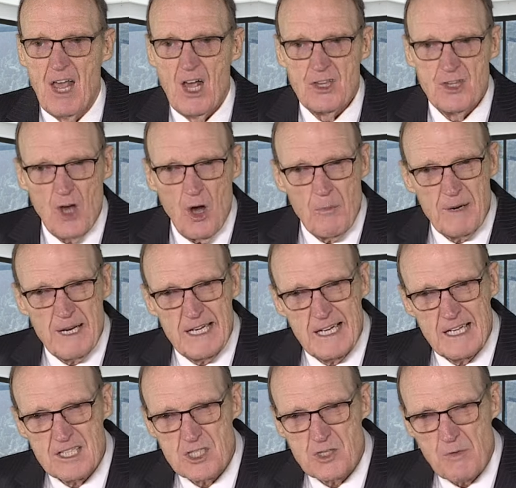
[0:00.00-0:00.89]
No, but he
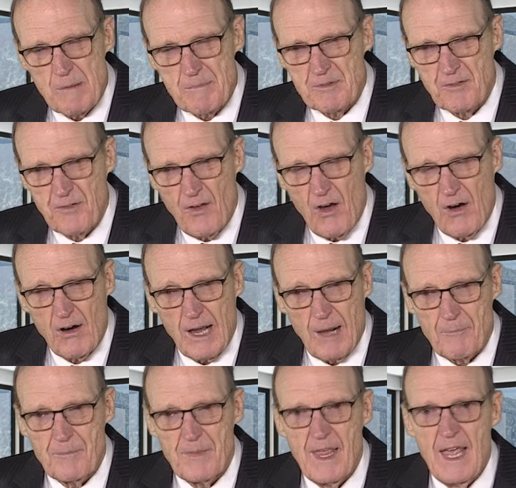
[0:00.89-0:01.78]
didn't sweep the floor
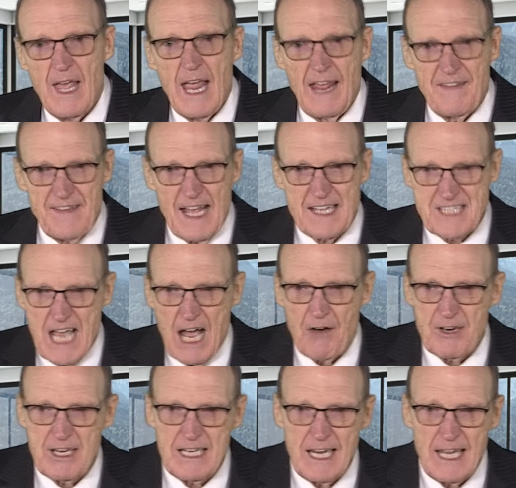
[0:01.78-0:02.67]
up. And that's
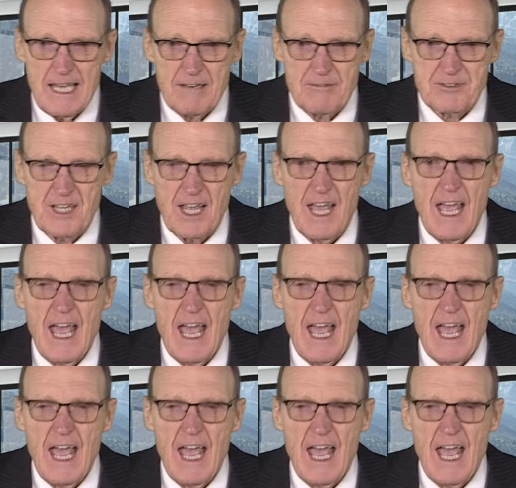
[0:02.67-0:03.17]
how he lived.